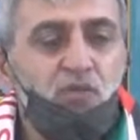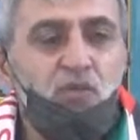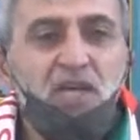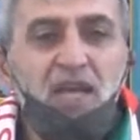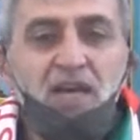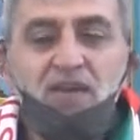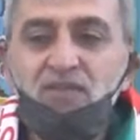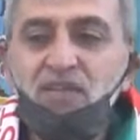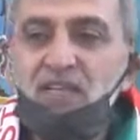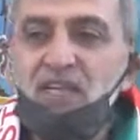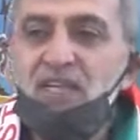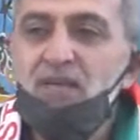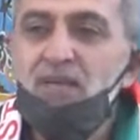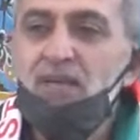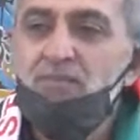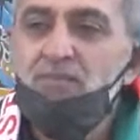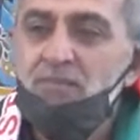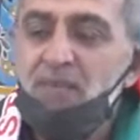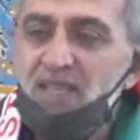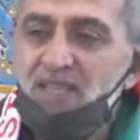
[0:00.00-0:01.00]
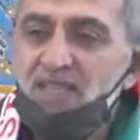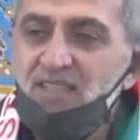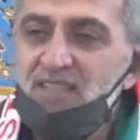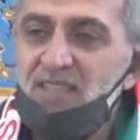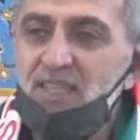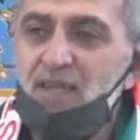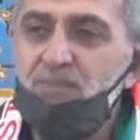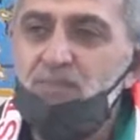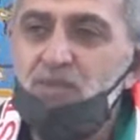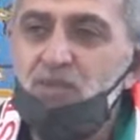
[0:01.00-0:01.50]
We have an
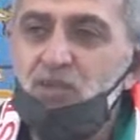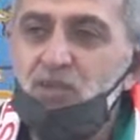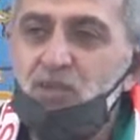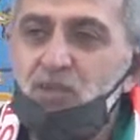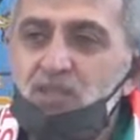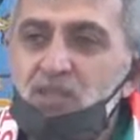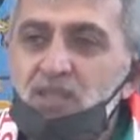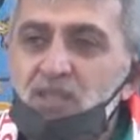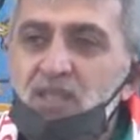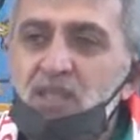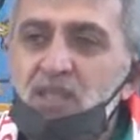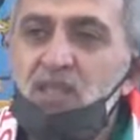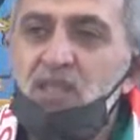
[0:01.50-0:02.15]
amazing opportunity.